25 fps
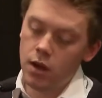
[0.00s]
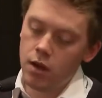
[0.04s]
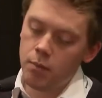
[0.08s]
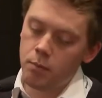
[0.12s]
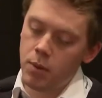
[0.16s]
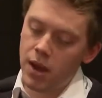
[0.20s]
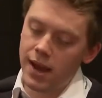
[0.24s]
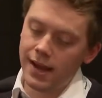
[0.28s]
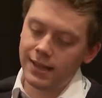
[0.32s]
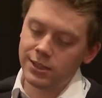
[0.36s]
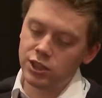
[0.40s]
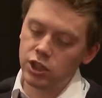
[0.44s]

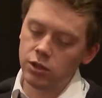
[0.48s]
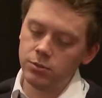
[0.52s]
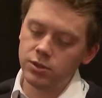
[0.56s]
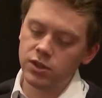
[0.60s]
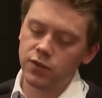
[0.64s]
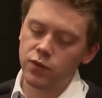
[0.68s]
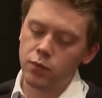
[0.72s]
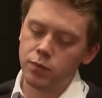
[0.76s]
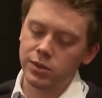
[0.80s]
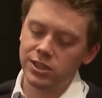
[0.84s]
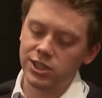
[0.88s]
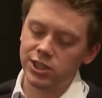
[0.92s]
But in terms of
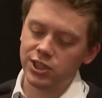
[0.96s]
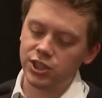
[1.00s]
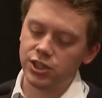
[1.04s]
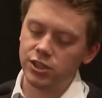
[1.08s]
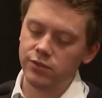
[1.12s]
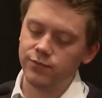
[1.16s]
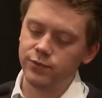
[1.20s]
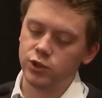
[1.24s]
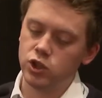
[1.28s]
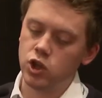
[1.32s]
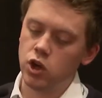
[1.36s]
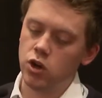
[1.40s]
the position
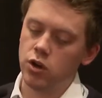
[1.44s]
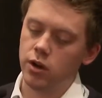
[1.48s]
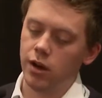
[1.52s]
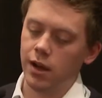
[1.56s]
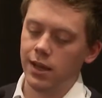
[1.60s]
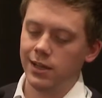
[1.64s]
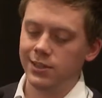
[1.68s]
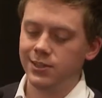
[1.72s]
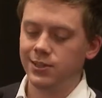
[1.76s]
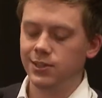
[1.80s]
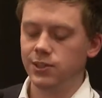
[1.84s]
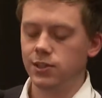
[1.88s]
of
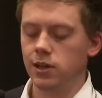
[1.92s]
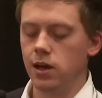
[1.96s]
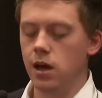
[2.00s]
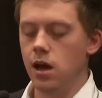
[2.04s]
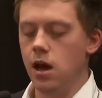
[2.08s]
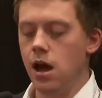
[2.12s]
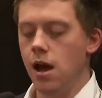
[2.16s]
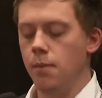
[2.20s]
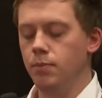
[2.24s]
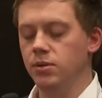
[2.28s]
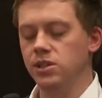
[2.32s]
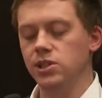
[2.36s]
journalists, uh,
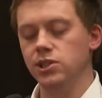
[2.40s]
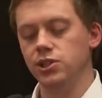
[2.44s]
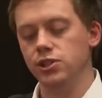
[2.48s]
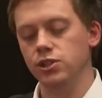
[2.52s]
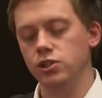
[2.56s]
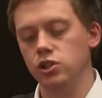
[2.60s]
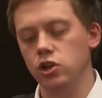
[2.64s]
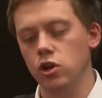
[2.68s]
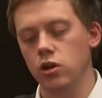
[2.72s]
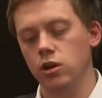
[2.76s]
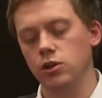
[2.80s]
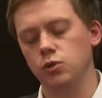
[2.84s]
our position
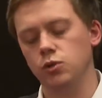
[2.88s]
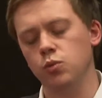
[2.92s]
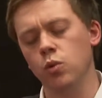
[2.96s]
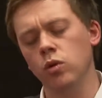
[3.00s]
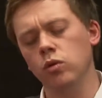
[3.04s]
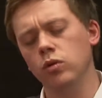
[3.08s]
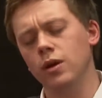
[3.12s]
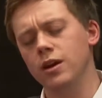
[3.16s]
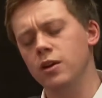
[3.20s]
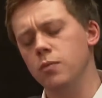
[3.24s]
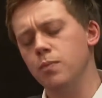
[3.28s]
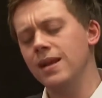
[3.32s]
as journalists, well,
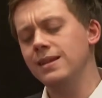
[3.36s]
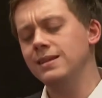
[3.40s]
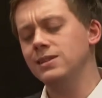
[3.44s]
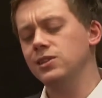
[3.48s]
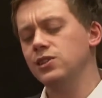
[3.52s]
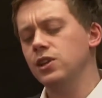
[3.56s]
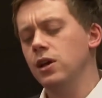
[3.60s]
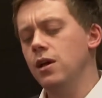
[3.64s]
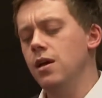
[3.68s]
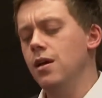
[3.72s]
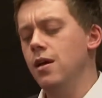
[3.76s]
it depends.